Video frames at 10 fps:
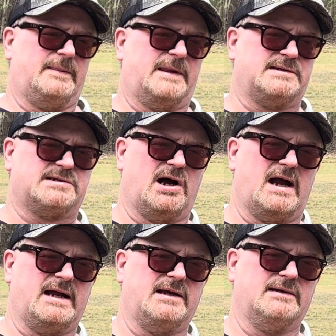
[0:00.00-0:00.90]
the
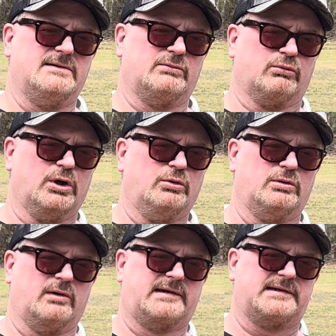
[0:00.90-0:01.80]
giant root
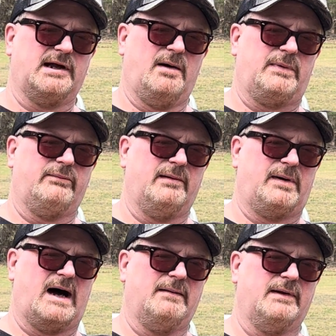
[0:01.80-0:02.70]
or stump of the
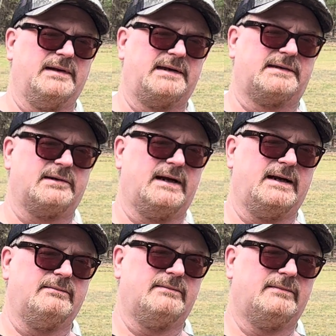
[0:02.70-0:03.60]
bottom of this dream.